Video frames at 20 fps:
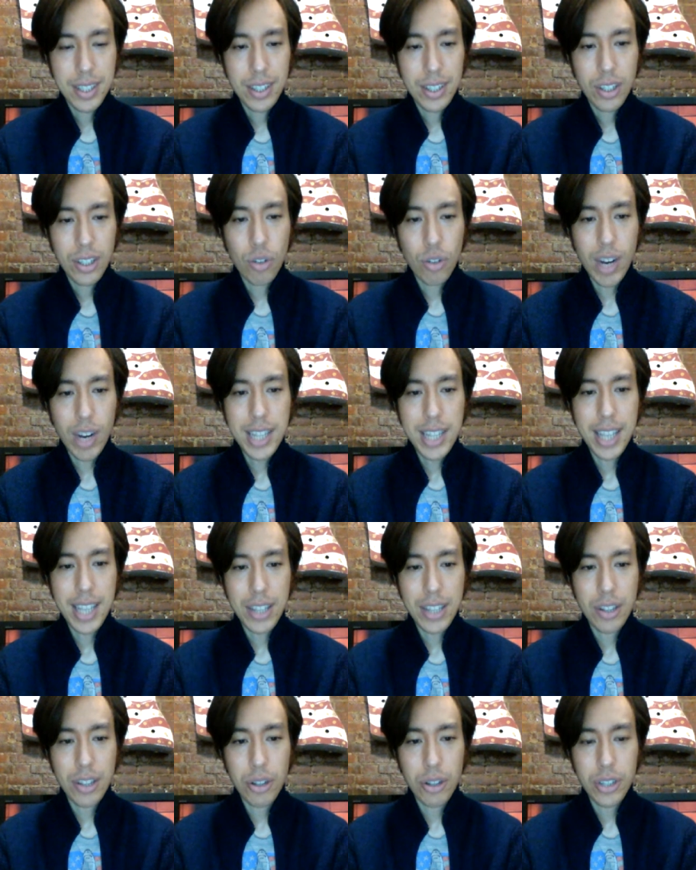Greece has
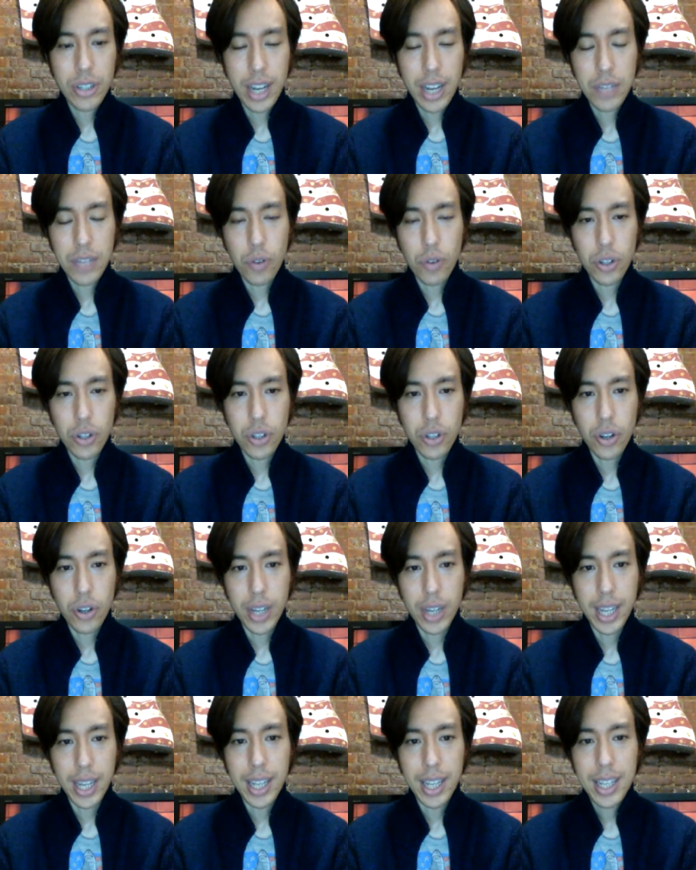no chance versus
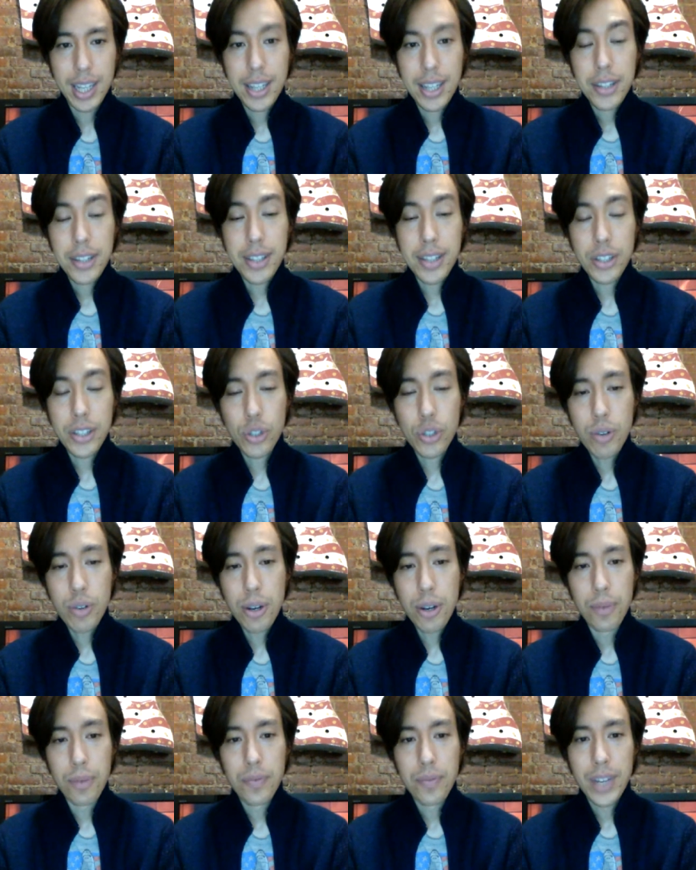Turkey. That's
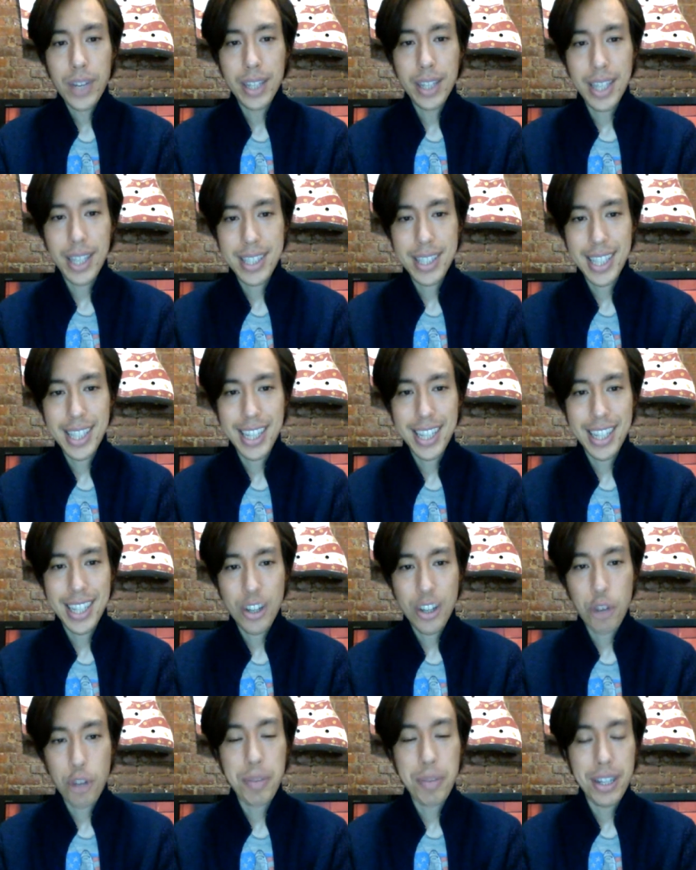true, unless the
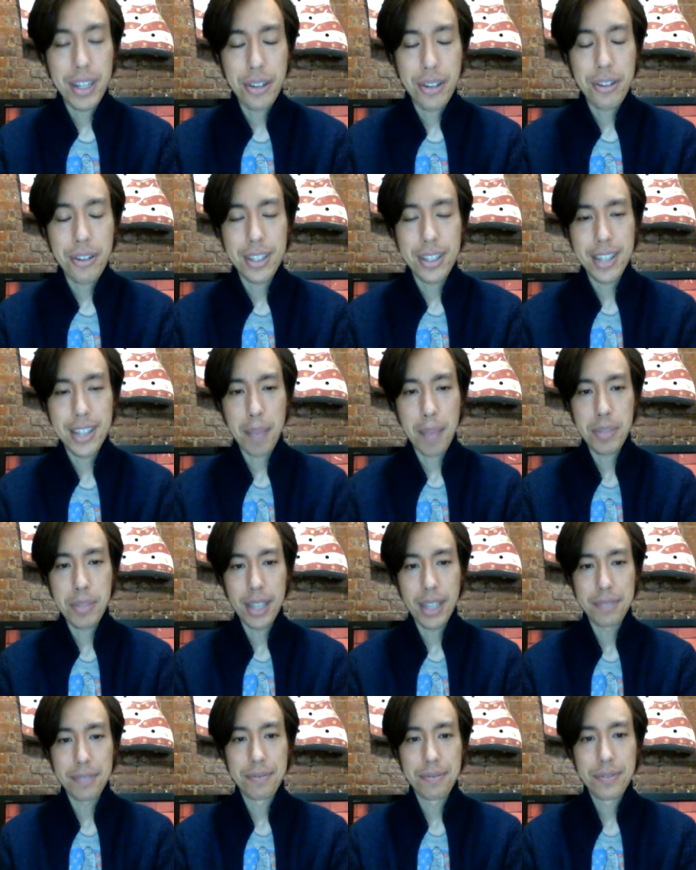European Union steps
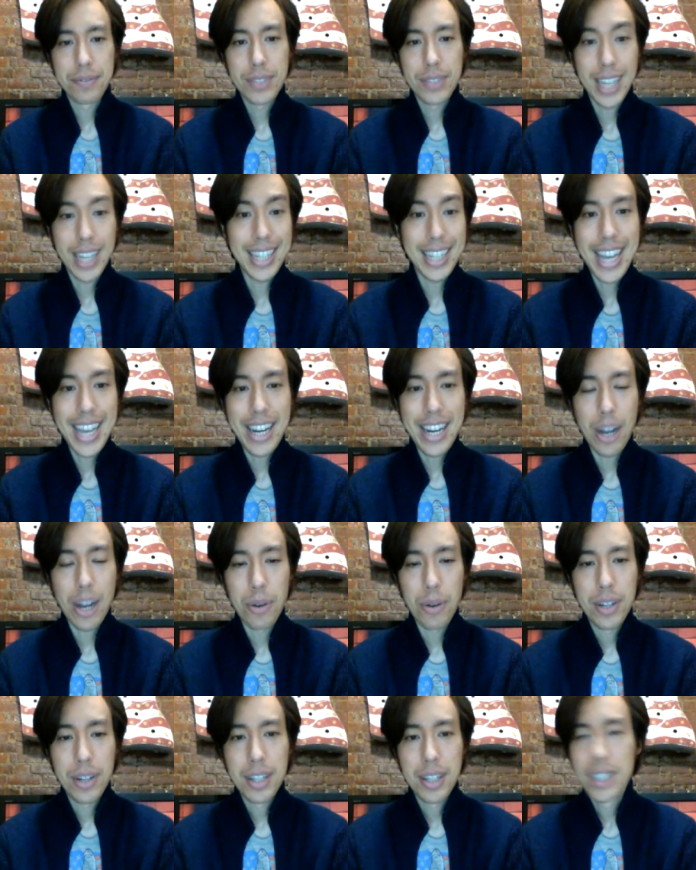in, and NATO.
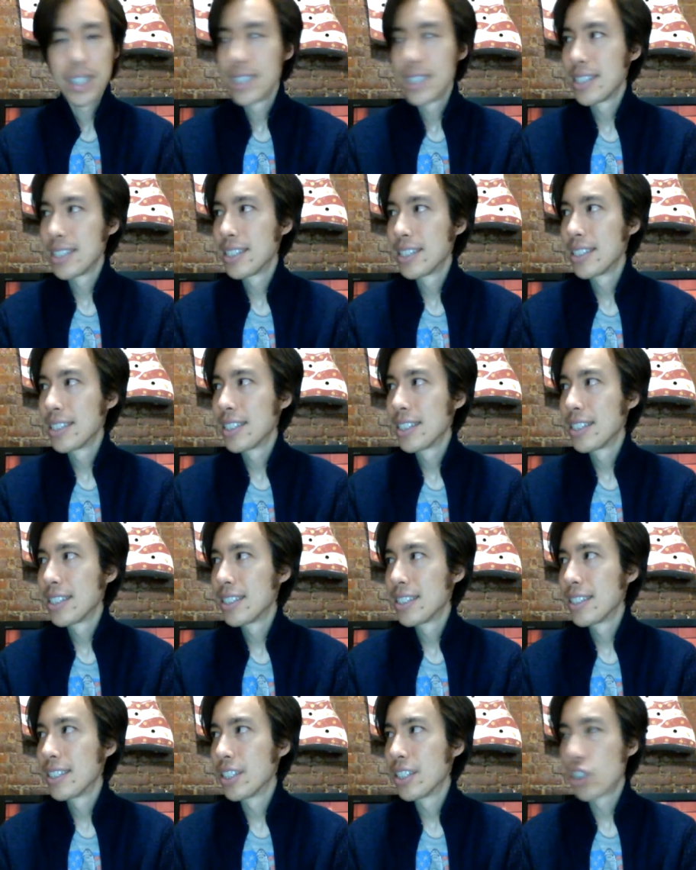
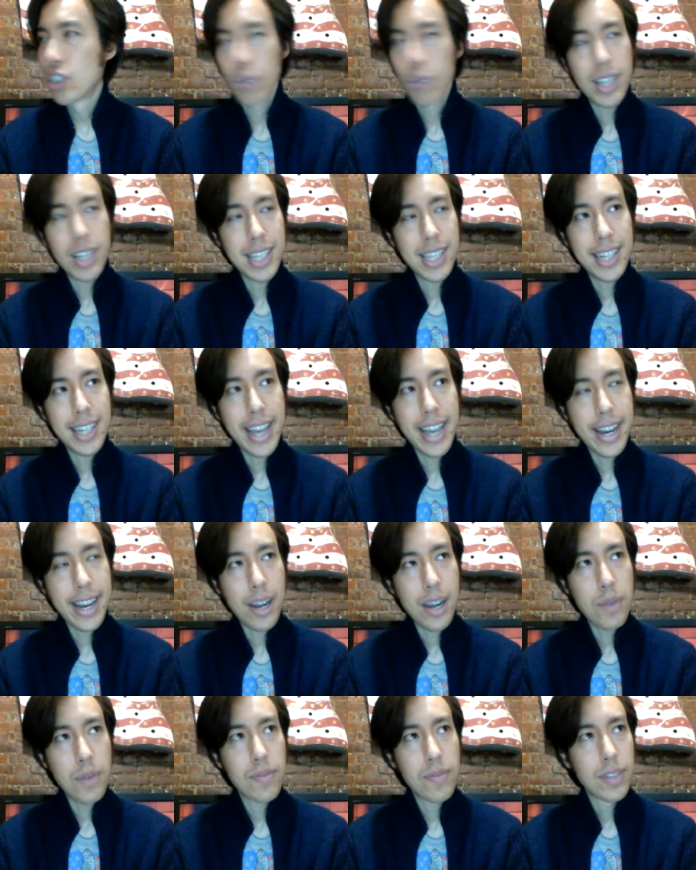Is Greece in
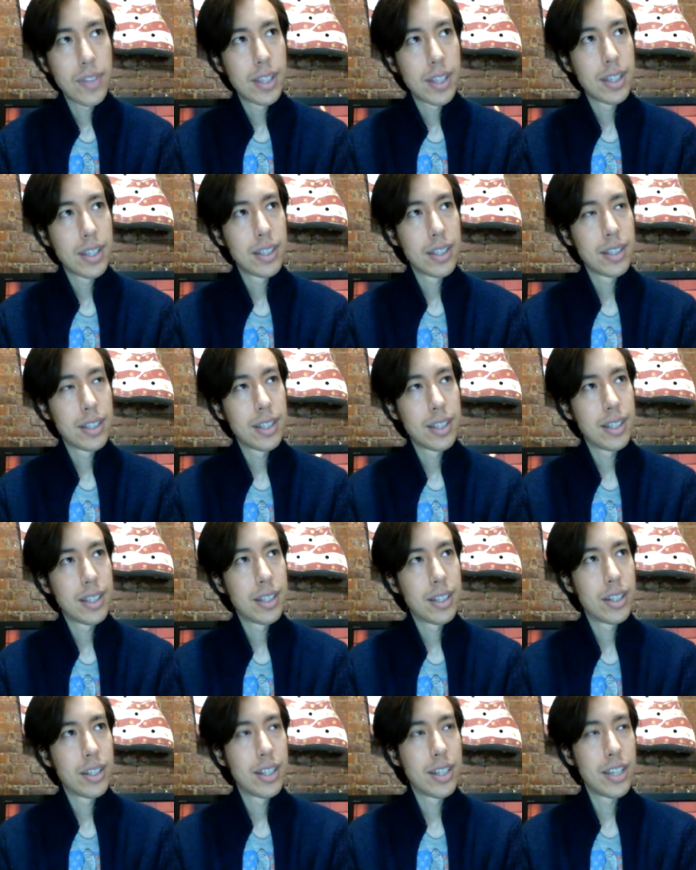NATO?
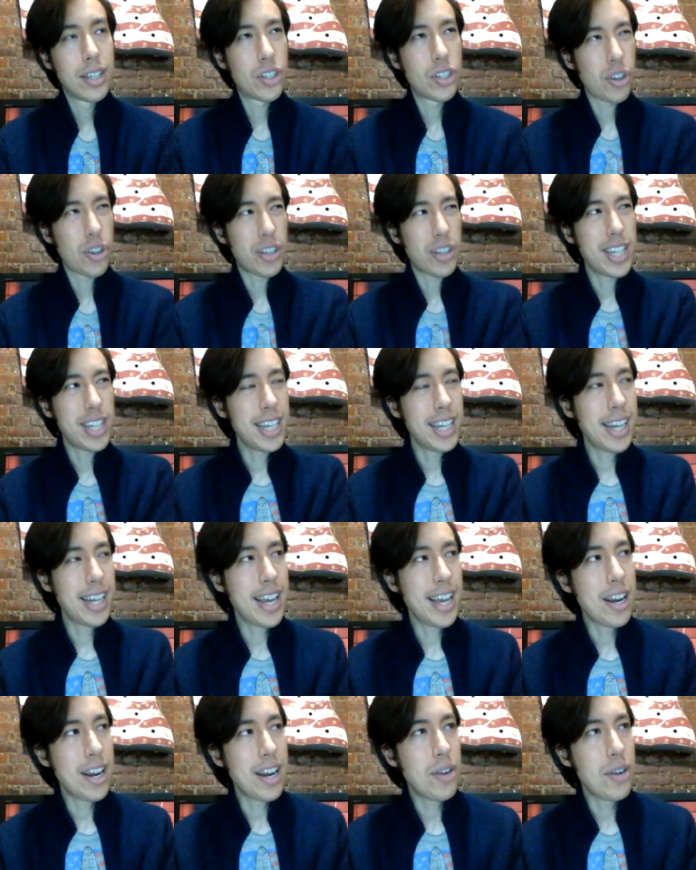Is Turkey in
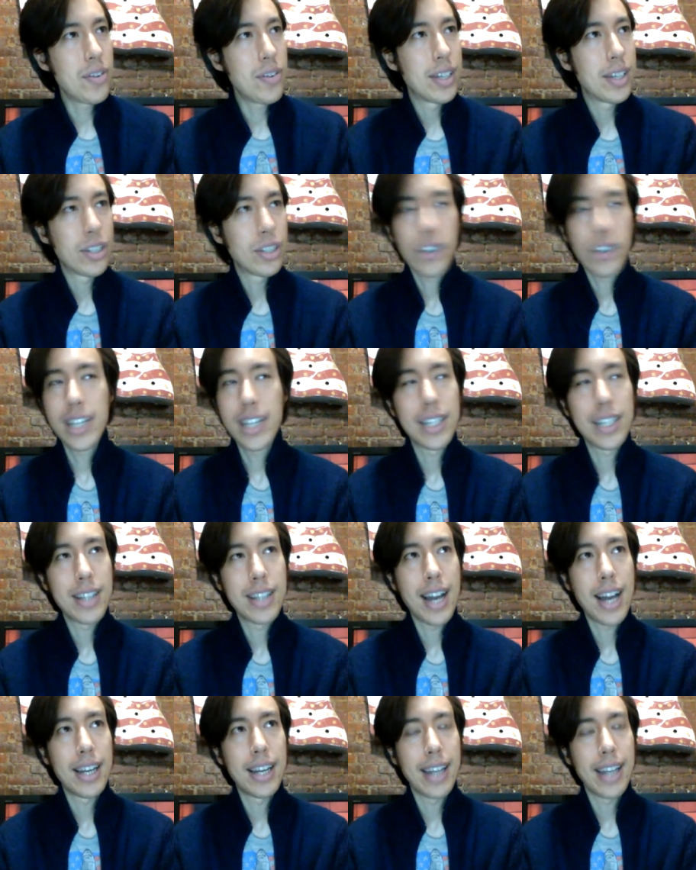NATO? Turkey is
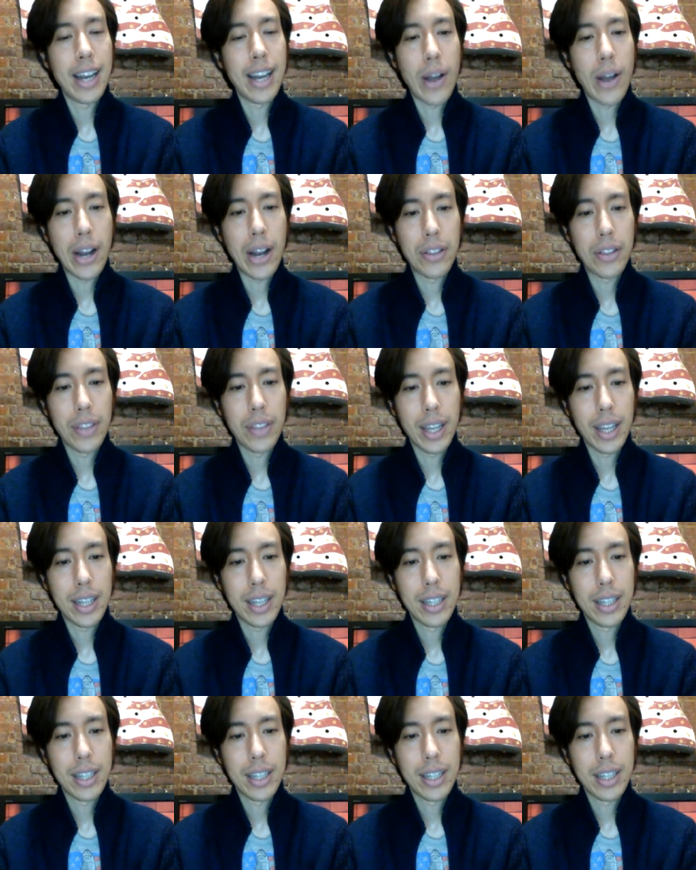not in NATO, I don't think.